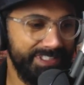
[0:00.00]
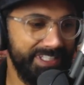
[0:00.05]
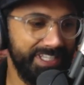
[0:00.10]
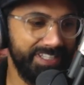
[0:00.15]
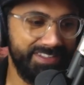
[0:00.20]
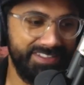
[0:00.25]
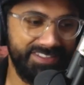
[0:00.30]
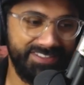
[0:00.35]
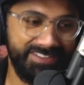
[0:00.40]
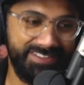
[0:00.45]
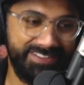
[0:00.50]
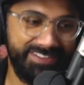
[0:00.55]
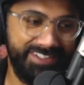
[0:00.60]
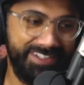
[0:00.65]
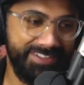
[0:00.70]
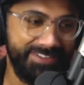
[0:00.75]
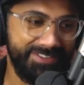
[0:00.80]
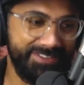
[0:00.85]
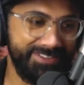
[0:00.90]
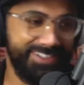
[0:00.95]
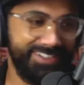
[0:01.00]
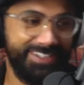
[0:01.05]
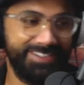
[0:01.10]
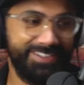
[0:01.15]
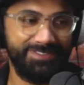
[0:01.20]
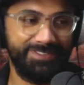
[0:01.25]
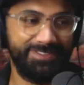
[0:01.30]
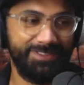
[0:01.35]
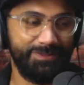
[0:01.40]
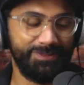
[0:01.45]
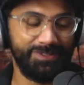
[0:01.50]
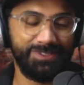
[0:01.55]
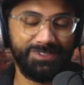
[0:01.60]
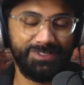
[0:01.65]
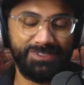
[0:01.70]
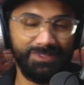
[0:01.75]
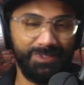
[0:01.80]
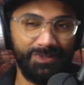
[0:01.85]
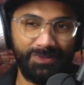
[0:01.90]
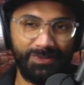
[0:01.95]
Yet there's this other side of you
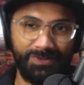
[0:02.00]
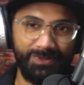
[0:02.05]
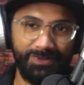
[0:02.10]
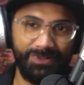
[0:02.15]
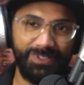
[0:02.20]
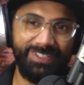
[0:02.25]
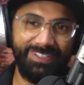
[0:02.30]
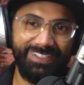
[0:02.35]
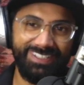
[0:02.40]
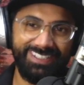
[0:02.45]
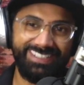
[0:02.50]
which is so cool,